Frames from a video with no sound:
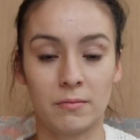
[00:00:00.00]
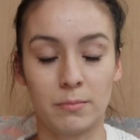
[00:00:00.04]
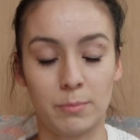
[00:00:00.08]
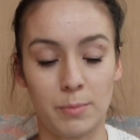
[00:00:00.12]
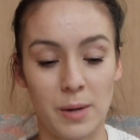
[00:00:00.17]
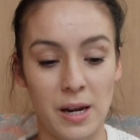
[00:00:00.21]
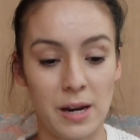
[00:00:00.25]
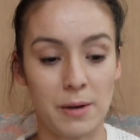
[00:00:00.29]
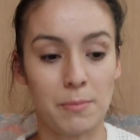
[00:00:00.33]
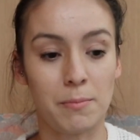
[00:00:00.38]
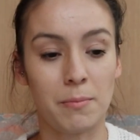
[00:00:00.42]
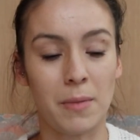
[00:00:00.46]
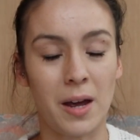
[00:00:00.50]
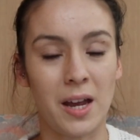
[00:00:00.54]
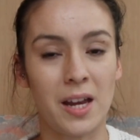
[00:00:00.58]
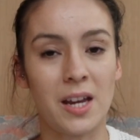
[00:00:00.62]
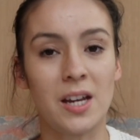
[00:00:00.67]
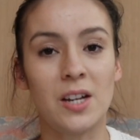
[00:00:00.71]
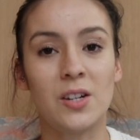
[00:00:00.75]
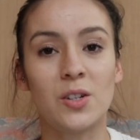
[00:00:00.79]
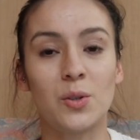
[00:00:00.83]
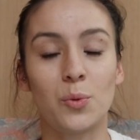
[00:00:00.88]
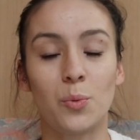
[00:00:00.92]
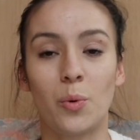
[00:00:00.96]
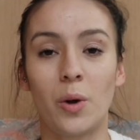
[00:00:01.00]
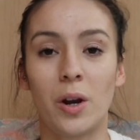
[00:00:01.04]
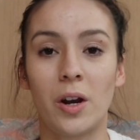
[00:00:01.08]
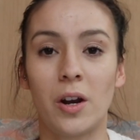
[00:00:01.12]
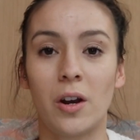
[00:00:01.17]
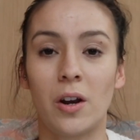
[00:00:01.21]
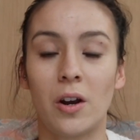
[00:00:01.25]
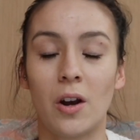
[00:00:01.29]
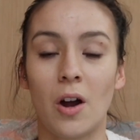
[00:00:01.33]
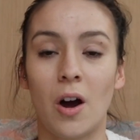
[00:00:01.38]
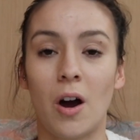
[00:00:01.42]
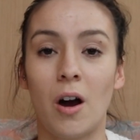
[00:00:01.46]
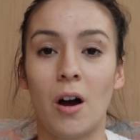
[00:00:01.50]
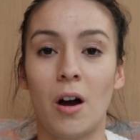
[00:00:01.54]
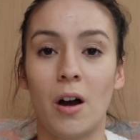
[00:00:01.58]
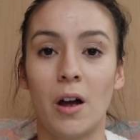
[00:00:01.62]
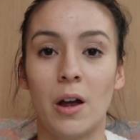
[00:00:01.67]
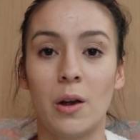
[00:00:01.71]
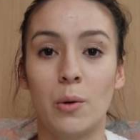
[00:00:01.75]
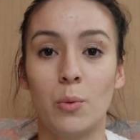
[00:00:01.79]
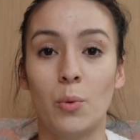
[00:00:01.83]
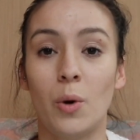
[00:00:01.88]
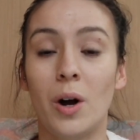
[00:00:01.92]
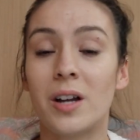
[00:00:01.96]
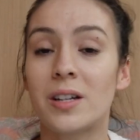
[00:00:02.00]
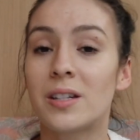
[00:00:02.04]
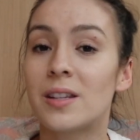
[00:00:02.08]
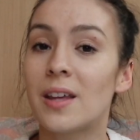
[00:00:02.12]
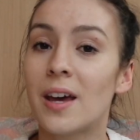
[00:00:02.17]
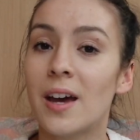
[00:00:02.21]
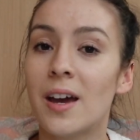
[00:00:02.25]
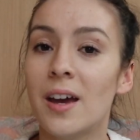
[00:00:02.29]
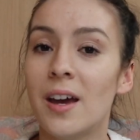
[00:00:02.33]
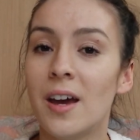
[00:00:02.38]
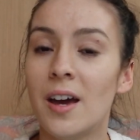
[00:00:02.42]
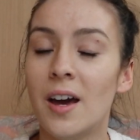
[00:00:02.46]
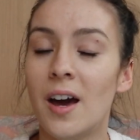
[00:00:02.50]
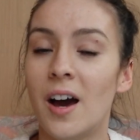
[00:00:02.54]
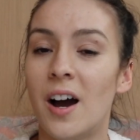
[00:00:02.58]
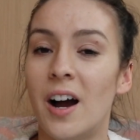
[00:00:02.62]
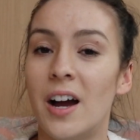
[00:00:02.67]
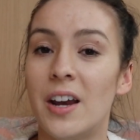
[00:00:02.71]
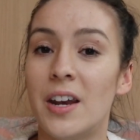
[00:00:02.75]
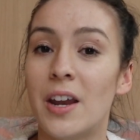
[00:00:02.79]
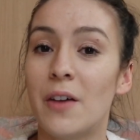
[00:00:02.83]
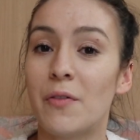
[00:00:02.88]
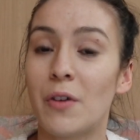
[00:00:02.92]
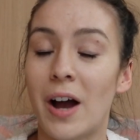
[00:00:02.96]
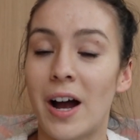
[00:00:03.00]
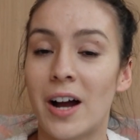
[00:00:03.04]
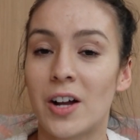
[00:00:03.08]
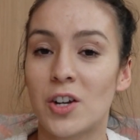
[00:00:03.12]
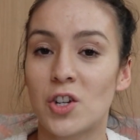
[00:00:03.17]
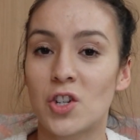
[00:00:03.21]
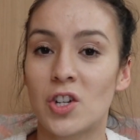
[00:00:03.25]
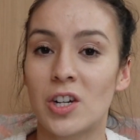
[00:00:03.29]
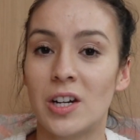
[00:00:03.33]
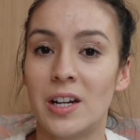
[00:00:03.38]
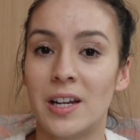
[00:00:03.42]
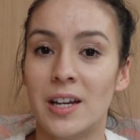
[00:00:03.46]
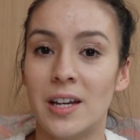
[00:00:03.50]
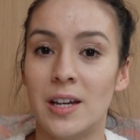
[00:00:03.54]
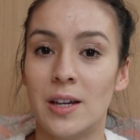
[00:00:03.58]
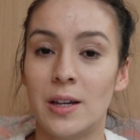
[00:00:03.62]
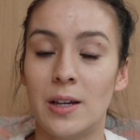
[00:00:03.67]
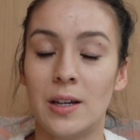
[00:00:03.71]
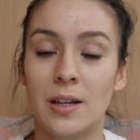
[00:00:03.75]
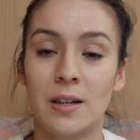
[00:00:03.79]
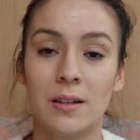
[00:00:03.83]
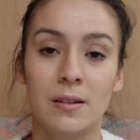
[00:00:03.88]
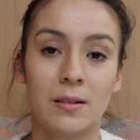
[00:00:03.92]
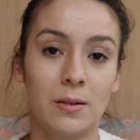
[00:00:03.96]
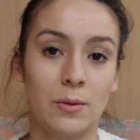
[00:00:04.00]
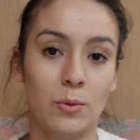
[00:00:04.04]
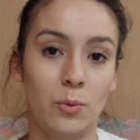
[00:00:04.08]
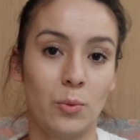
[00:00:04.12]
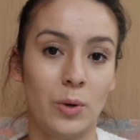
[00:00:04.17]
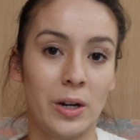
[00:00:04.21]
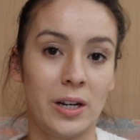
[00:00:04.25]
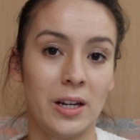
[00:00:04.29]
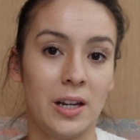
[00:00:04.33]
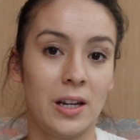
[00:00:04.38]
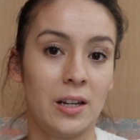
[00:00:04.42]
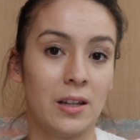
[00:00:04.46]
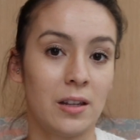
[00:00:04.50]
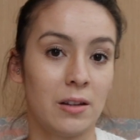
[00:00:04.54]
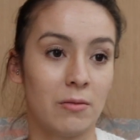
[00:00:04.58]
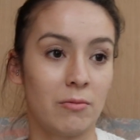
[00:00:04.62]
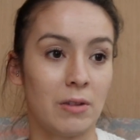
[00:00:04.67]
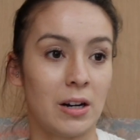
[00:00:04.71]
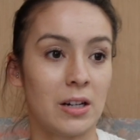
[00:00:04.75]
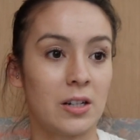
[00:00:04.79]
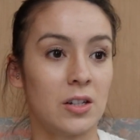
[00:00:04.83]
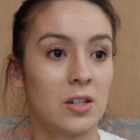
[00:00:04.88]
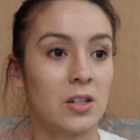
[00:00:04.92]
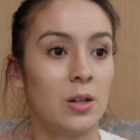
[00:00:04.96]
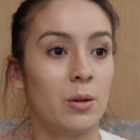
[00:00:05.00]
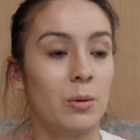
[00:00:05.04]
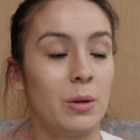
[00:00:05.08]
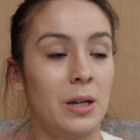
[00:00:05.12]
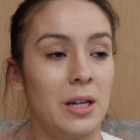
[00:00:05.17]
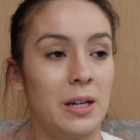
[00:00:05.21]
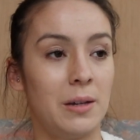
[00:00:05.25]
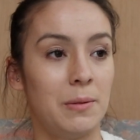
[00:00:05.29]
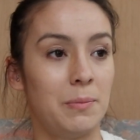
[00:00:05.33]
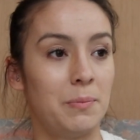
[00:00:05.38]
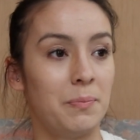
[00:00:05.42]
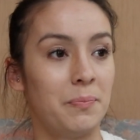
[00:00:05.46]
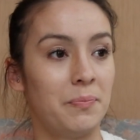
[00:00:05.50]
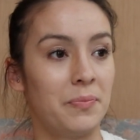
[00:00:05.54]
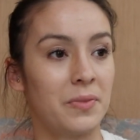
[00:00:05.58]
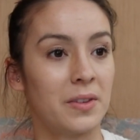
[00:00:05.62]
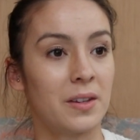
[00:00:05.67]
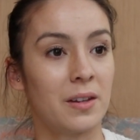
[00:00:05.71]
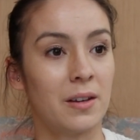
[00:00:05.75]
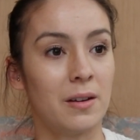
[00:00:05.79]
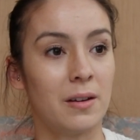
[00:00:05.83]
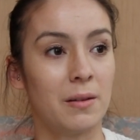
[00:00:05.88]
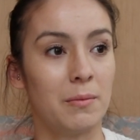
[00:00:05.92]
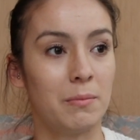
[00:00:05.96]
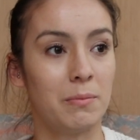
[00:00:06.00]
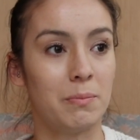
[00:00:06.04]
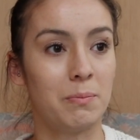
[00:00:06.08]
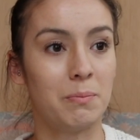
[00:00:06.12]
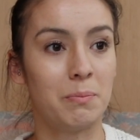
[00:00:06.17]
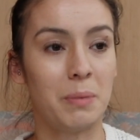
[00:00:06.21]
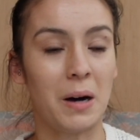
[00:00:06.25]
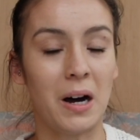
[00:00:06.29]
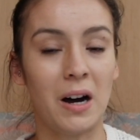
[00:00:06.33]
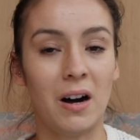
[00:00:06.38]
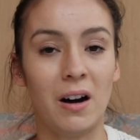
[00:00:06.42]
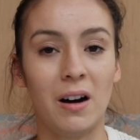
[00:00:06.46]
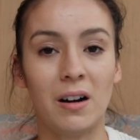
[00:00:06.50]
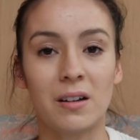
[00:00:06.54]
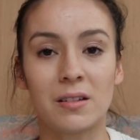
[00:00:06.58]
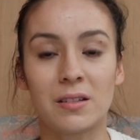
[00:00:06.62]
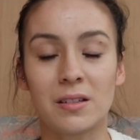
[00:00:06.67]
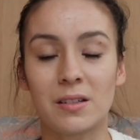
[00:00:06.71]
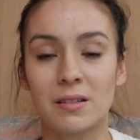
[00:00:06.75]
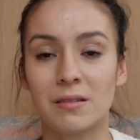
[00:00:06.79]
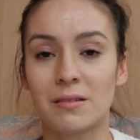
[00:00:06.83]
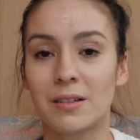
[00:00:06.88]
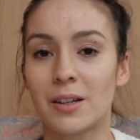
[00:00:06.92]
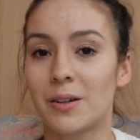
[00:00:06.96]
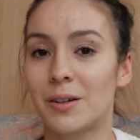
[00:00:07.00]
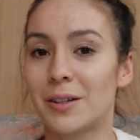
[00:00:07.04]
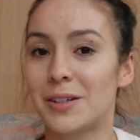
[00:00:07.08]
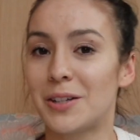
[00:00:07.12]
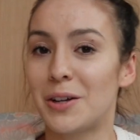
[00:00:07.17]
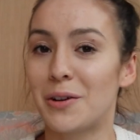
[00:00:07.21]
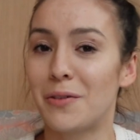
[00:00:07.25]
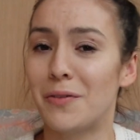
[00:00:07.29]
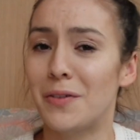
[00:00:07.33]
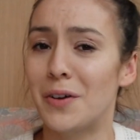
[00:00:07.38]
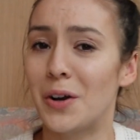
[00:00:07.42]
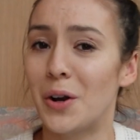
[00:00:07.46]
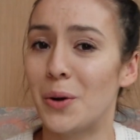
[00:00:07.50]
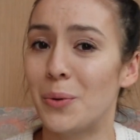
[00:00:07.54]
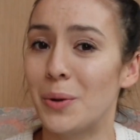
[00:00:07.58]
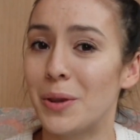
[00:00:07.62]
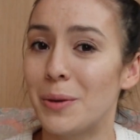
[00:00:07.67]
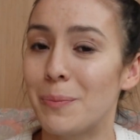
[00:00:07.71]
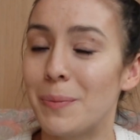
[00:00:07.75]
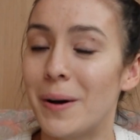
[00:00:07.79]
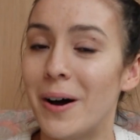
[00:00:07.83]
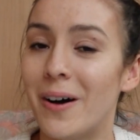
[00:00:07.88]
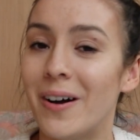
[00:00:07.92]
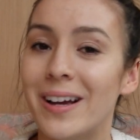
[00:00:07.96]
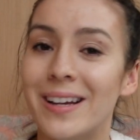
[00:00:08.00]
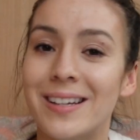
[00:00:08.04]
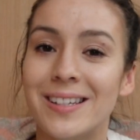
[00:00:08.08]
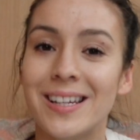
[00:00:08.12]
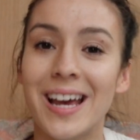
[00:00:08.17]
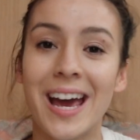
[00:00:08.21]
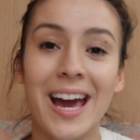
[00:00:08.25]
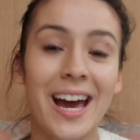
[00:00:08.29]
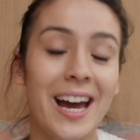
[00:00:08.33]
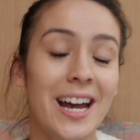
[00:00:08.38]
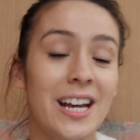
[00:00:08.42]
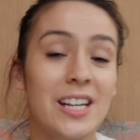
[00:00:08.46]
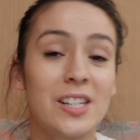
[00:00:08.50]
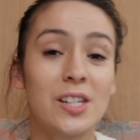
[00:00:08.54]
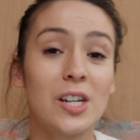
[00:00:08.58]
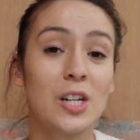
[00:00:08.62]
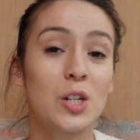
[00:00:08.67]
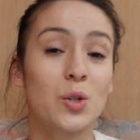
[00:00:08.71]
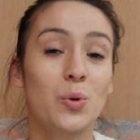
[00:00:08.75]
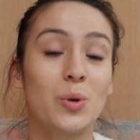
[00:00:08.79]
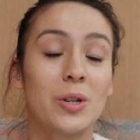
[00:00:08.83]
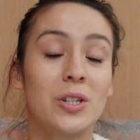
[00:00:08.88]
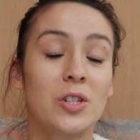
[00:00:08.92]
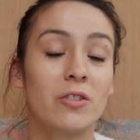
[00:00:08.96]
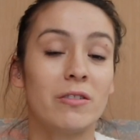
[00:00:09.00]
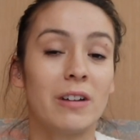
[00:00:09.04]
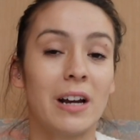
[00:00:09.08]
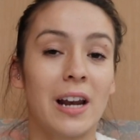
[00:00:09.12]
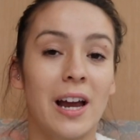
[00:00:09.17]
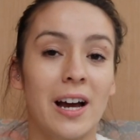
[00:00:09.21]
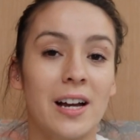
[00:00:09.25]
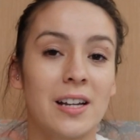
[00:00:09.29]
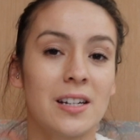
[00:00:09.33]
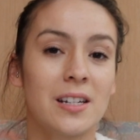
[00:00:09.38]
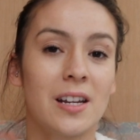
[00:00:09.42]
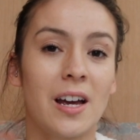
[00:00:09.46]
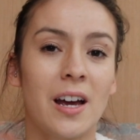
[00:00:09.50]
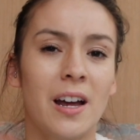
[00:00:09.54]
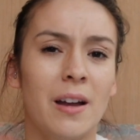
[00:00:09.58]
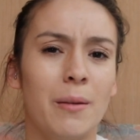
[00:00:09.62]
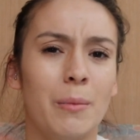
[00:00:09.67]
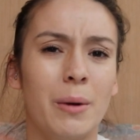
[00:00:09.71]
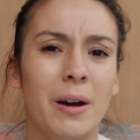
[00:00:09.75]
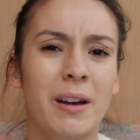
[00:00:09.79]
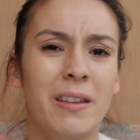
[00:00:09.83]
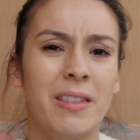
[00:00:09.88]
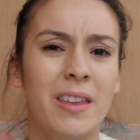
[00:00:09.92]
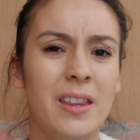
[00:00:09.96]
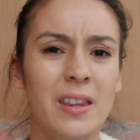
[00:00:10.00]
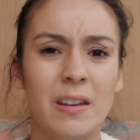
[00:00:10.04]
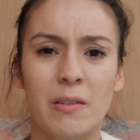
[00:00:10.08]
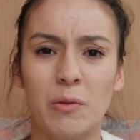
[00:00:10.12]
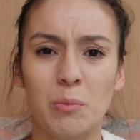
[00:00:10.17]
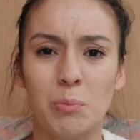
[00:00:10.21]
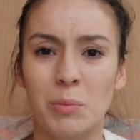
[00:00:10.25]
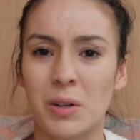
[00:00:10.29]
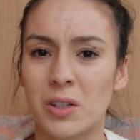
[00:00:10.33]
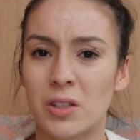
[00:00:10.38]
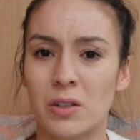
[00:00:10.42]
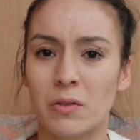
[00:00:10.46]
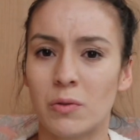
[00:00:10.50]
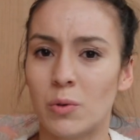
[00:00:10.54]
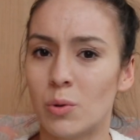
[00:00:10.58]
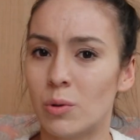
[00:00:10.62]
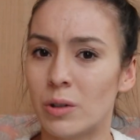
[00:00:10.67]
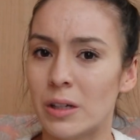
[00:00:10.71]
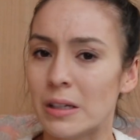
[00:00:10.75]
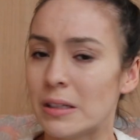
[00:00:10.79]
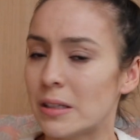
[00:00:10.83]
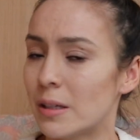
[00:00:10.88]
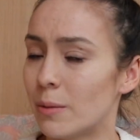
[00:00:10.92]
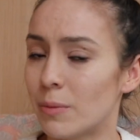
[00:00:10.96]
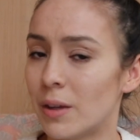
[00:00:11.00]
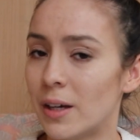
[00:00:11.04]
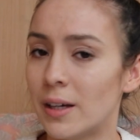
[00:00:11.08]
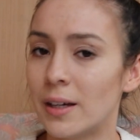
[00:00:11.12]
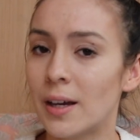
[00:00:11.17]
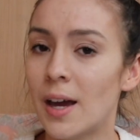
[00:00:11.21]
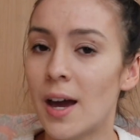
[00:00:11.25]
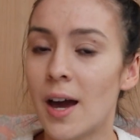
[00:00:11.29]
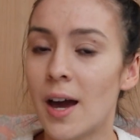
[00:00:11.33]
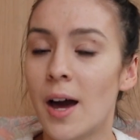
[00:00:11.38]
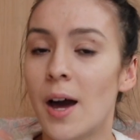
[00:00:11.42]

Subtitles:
made when I worked there. I never actually went in the Ratatouille part. I don't even know what the part is. It's near Toy Story Land. I think they must have called it something.